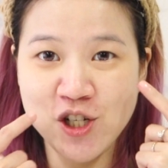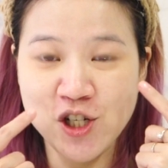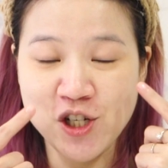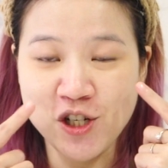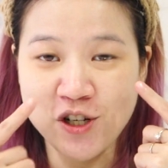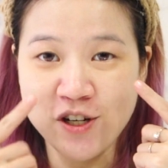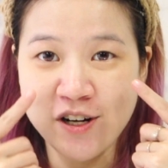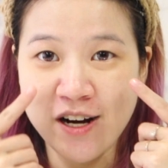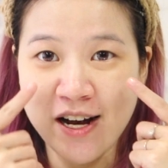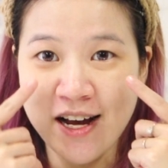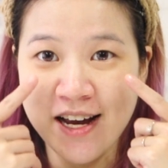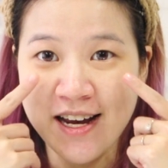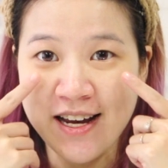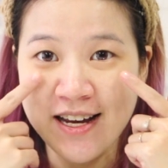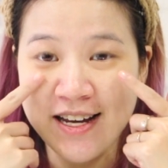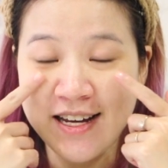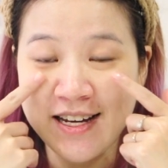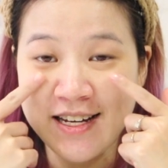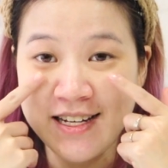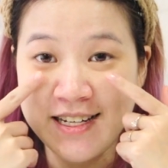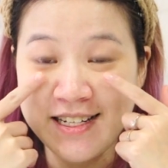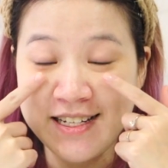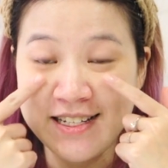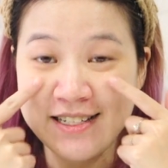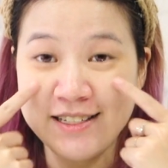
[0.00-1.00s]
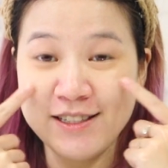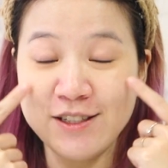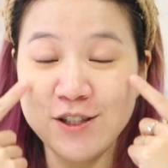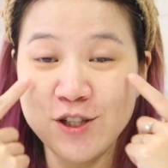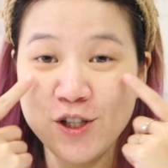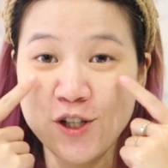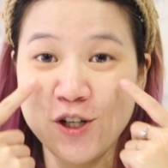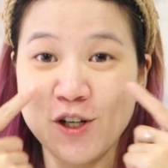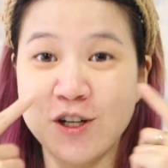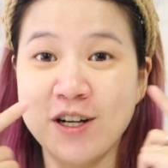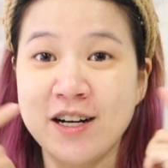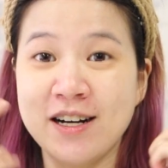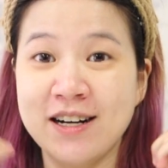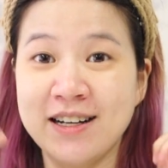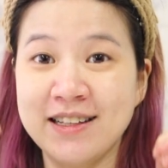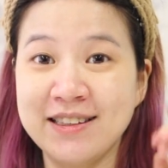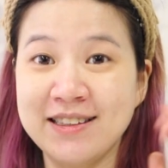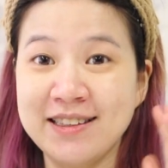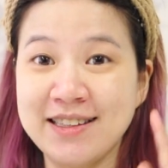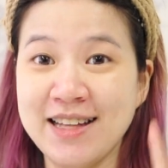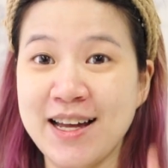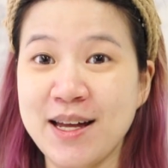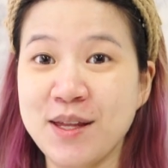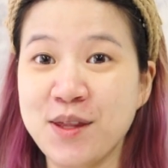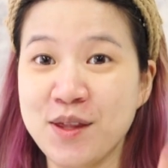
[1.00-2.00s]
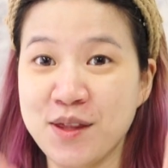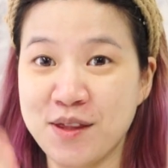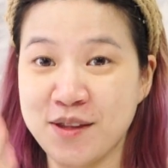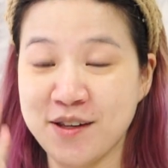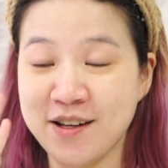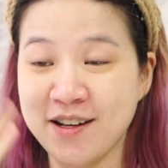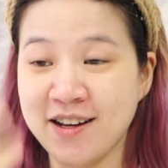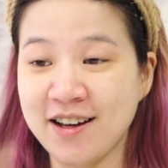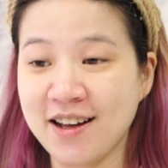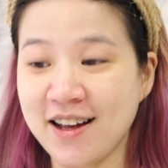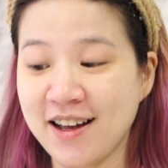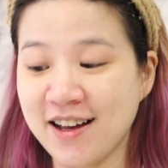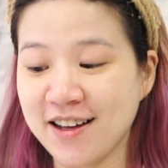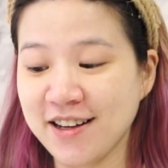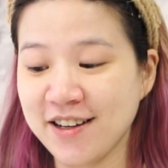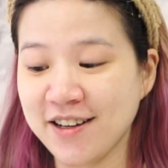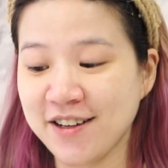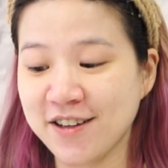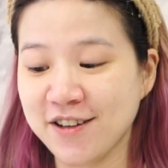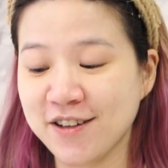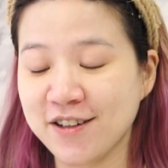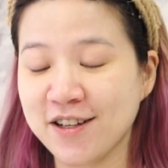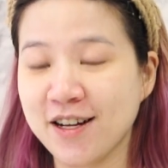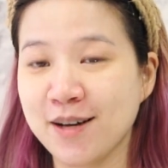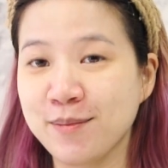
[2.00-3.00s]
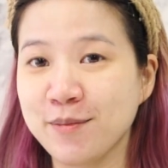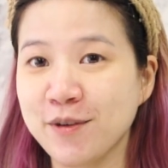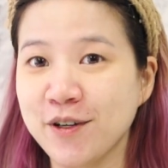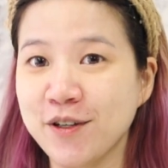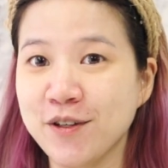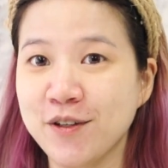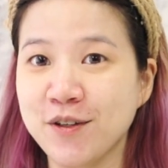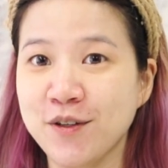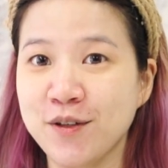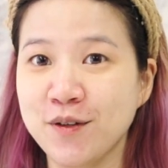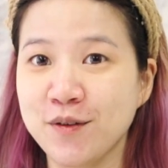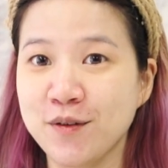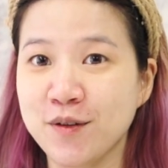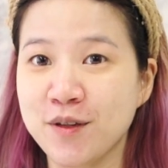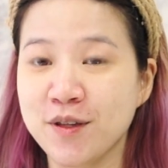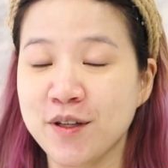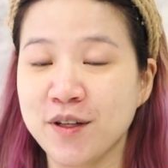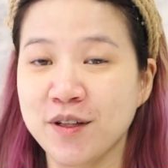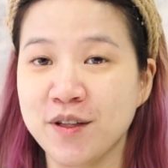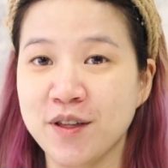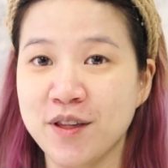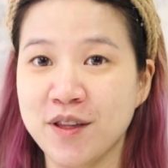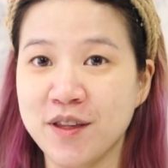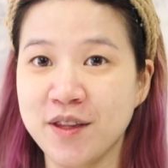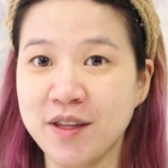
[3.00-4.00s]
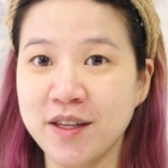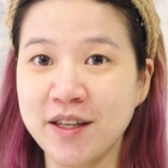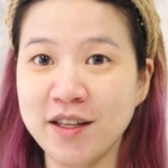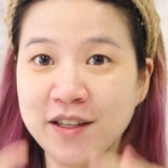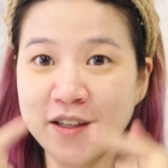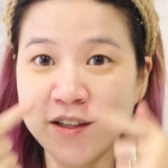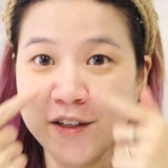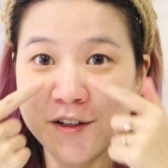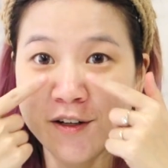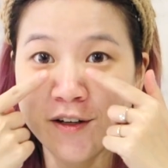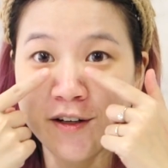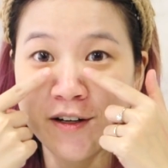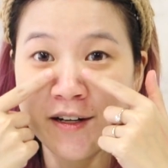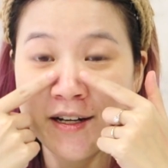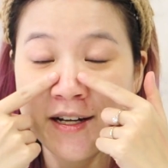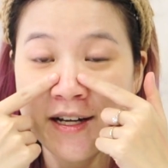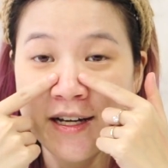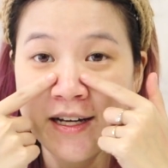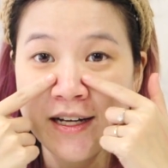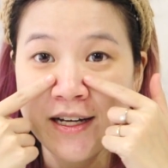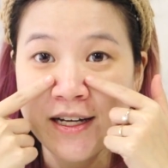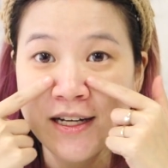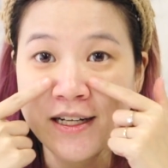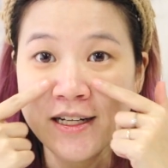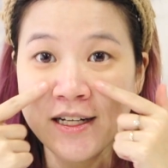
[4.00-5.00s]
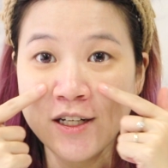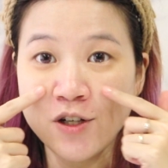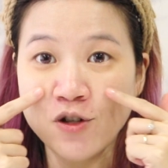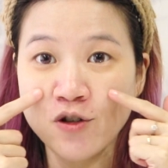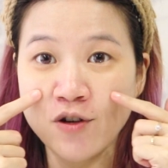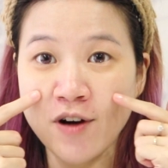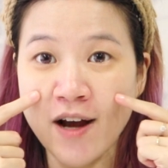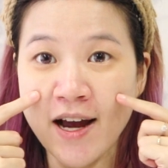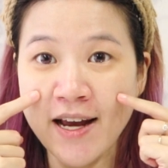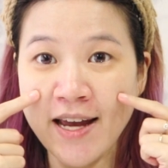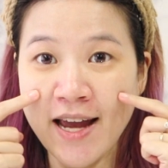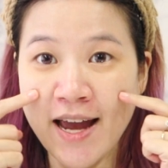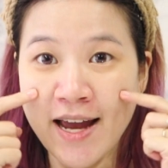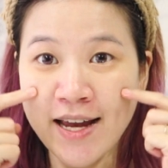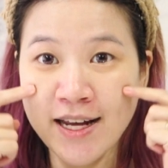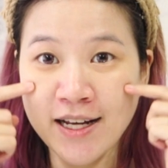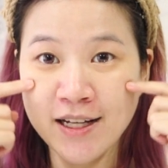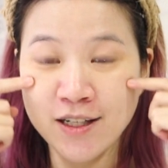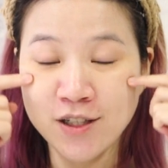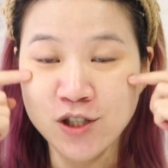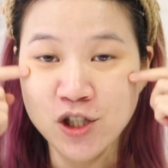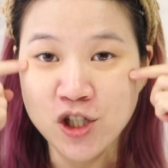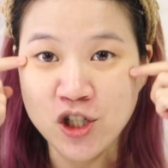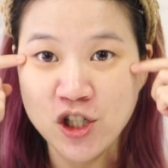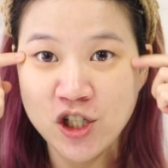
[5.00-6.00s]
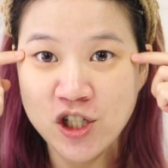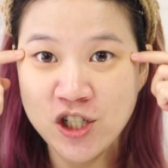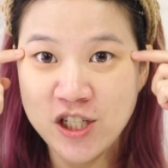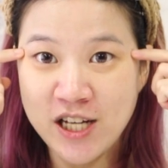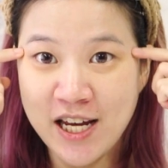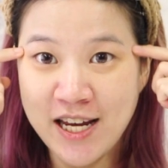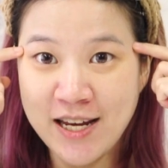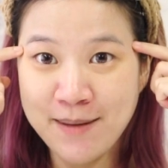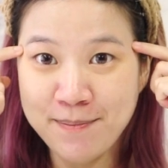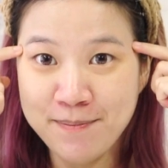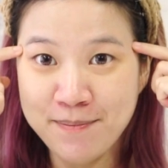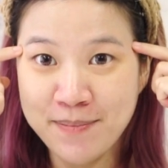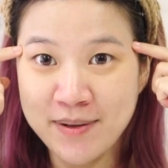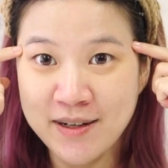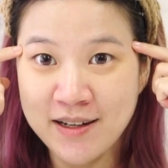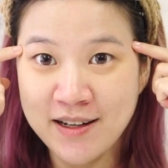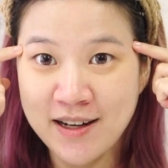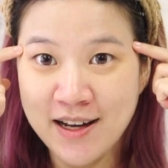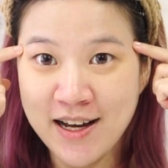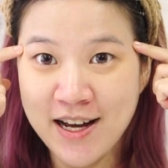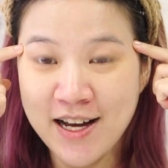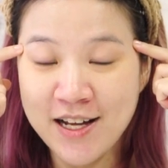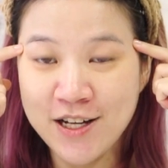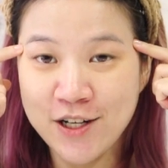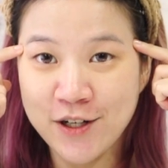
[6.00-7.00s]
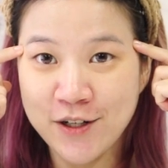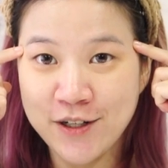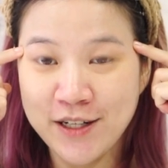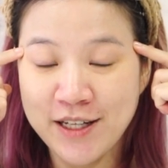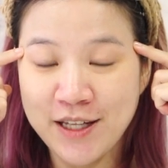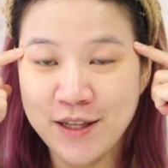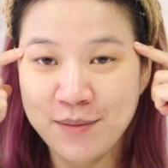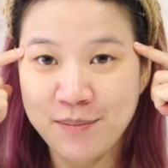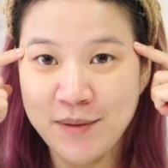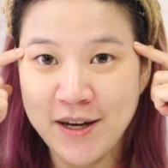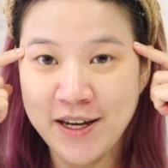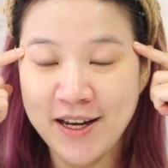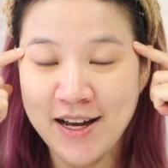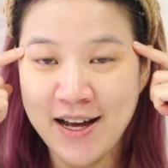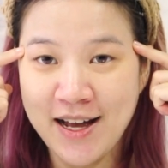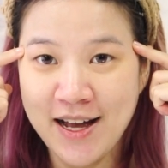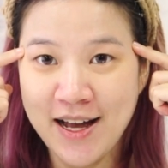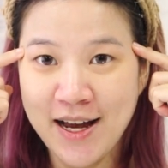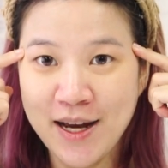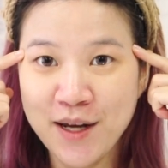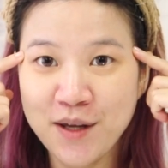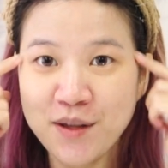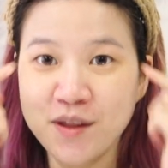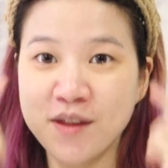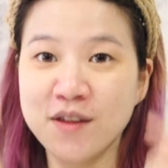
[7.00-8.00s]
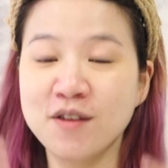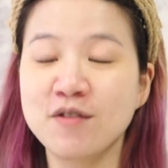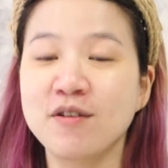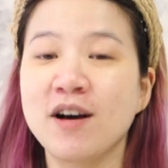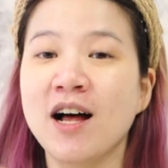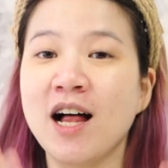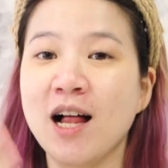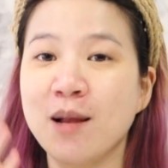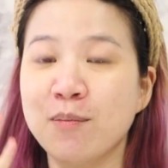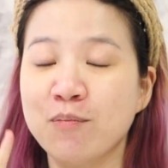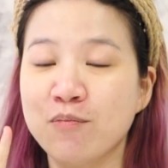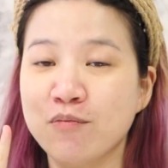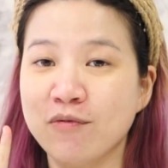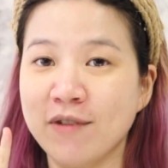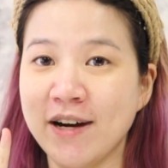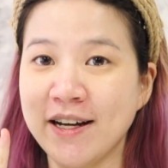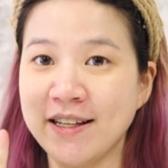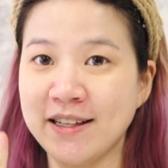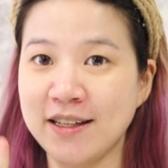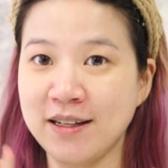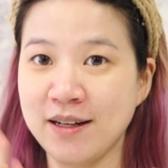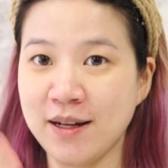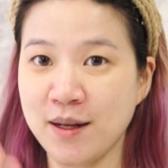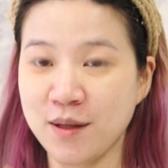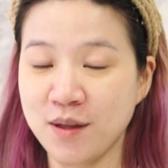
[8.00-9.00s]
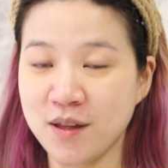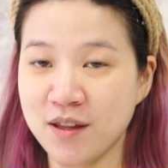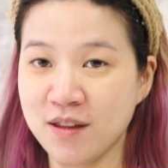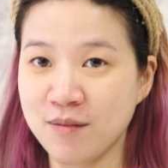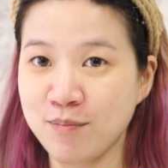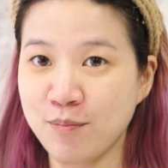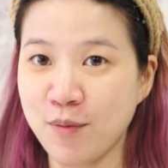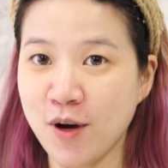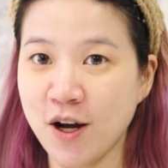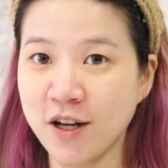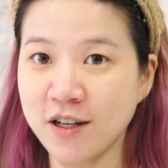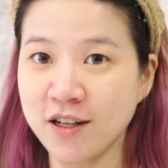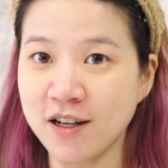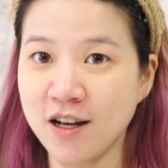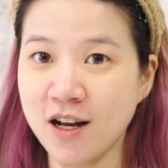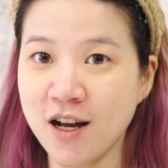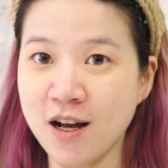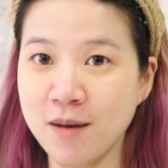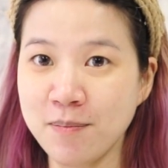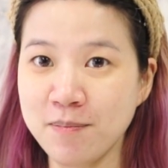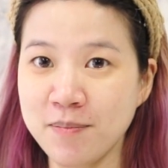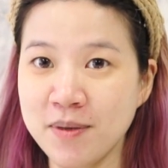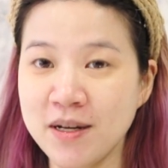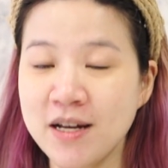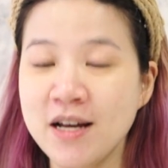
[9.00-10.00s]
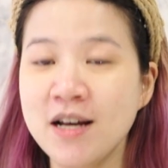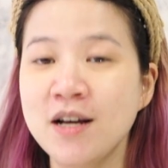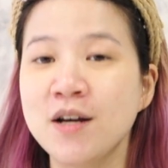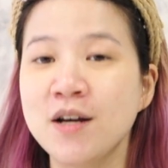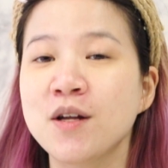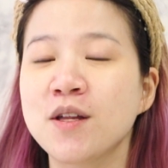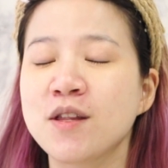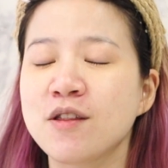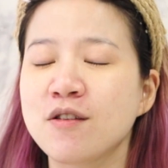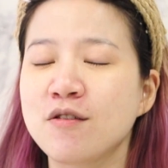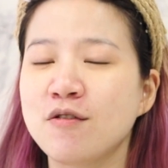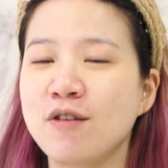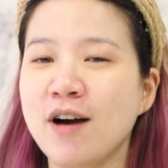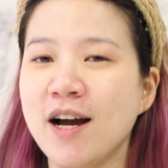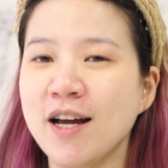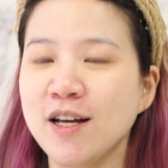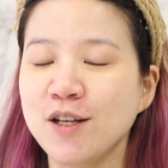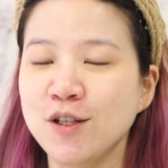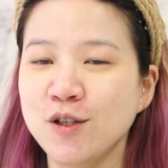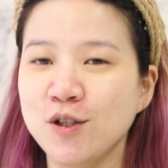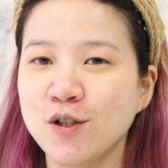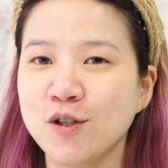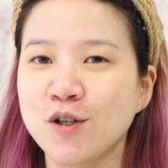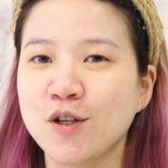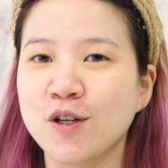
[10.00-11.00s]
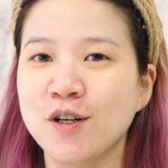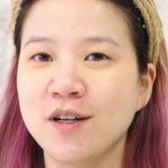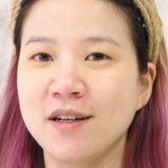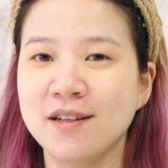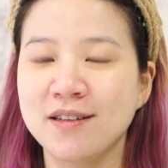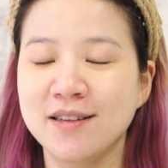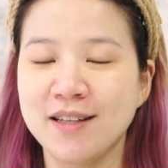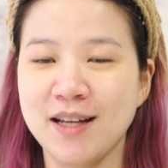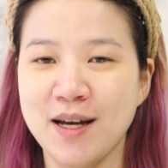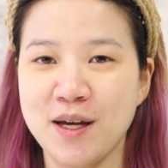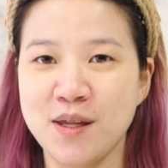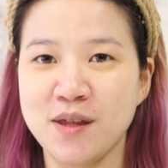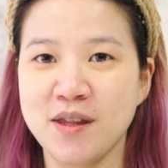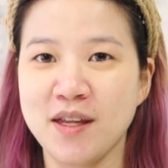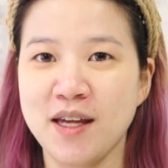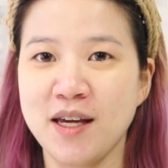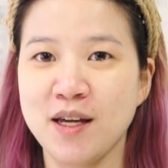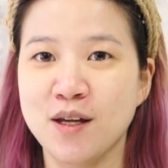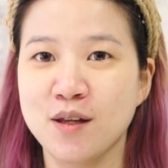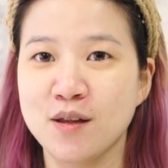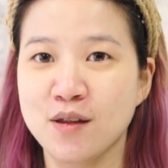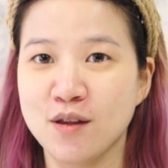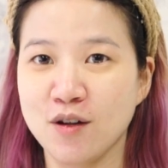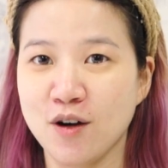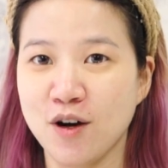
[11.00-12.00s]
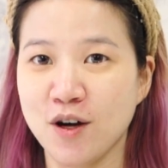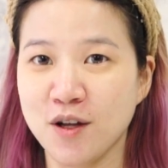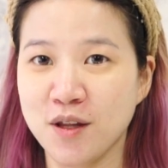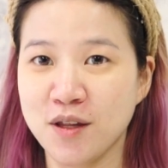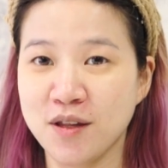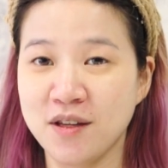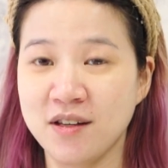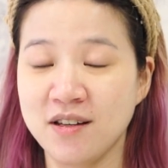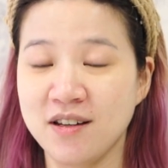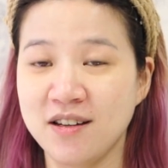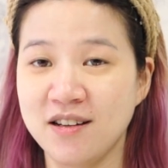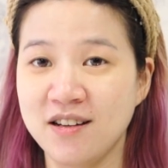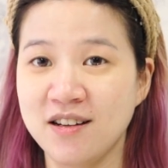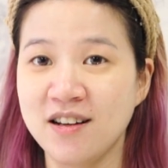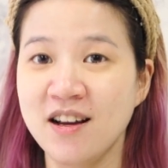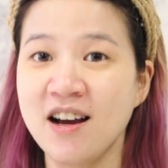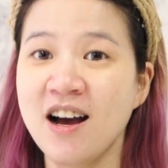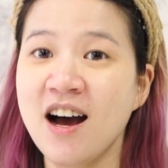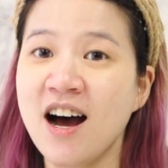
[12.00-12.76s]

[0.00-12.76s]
sure I look less tired, I'm going to use concealer in a triangle shape underneath my eyes to help brighten that spot up so I look less exhausted.